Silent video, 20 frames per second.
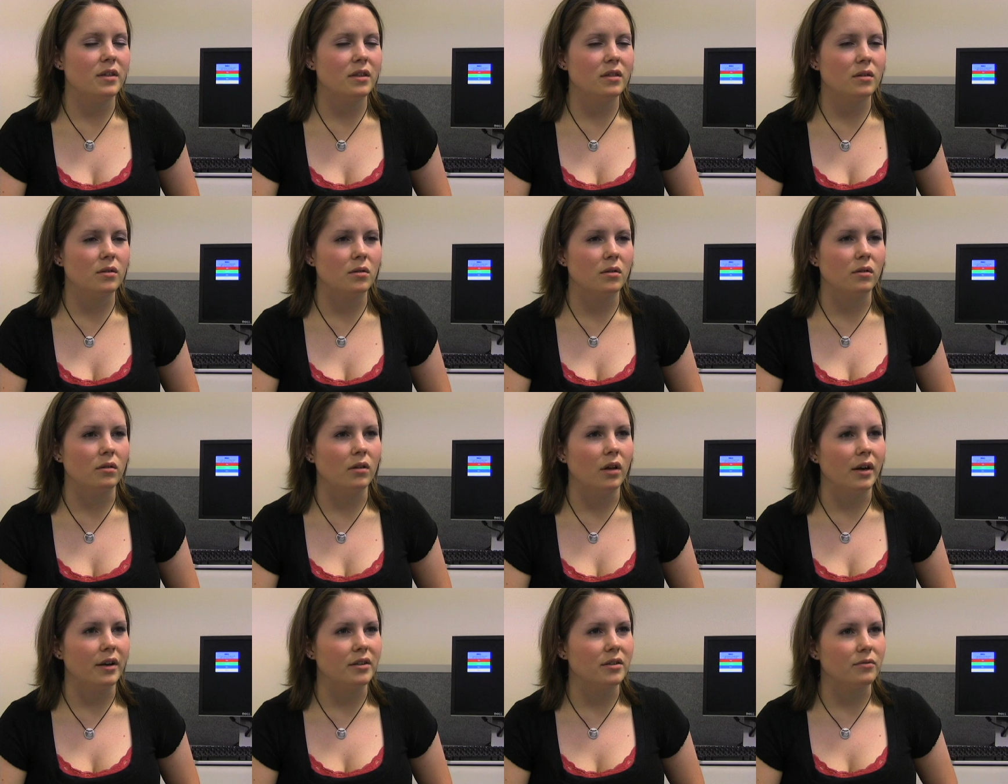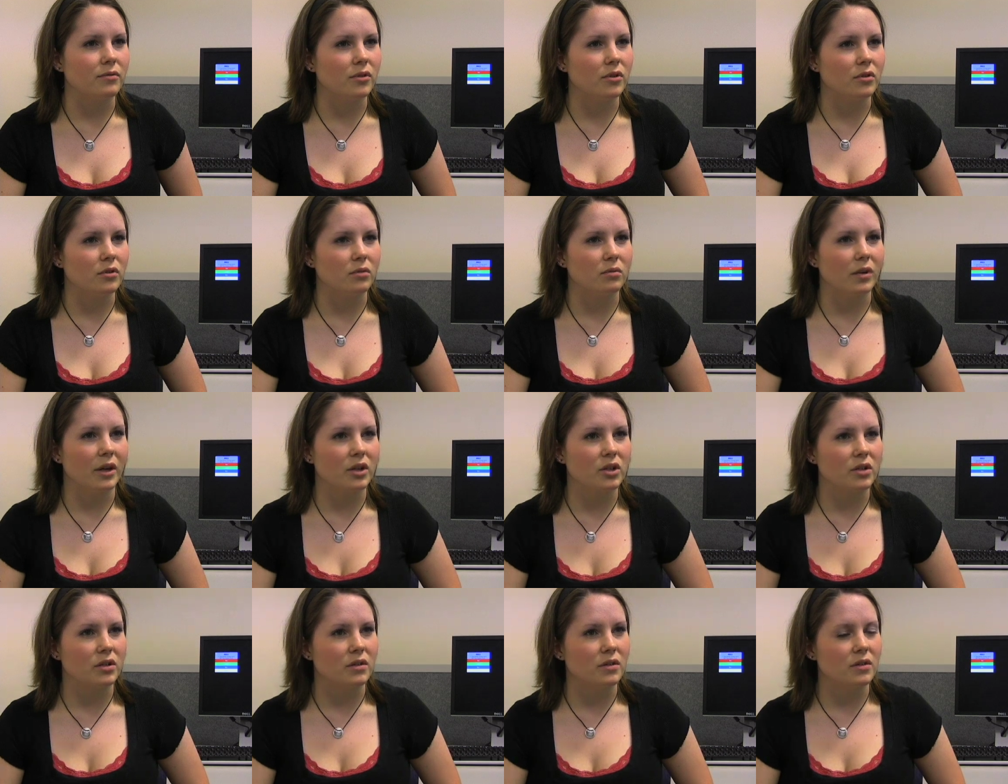think there are a lot of different
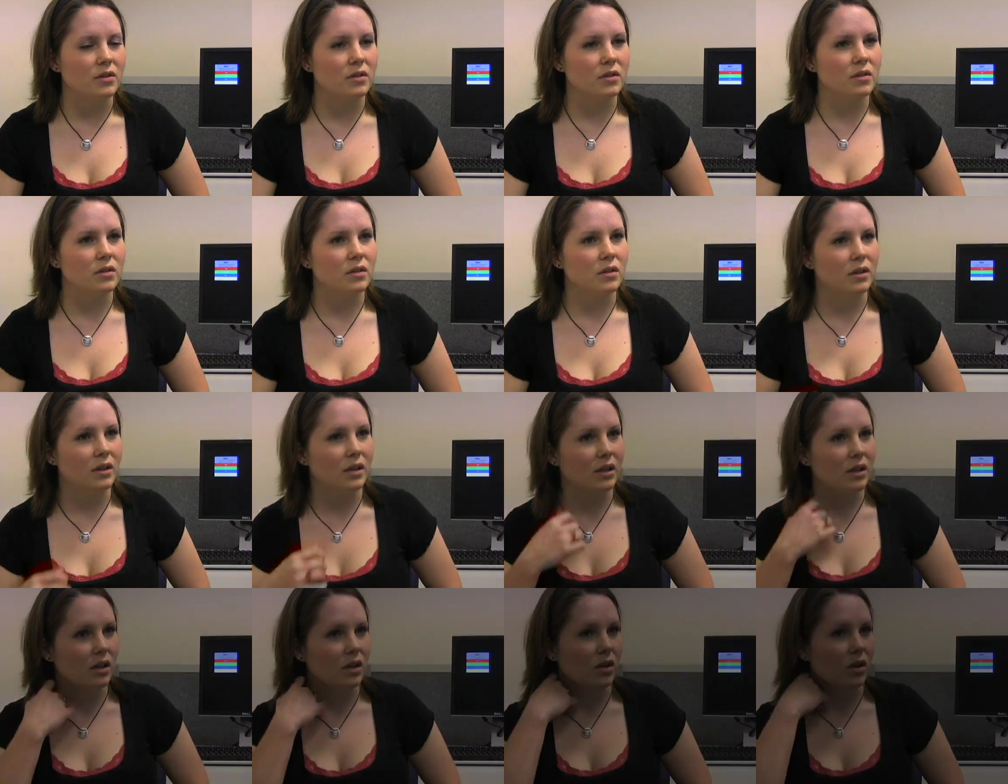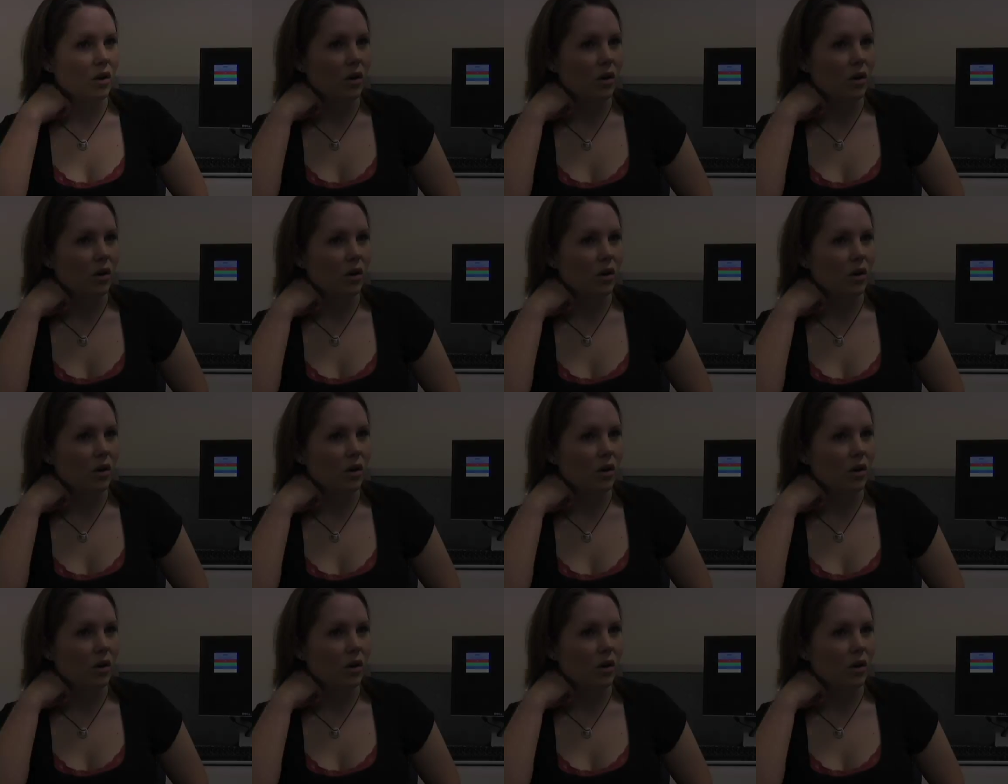directions that it can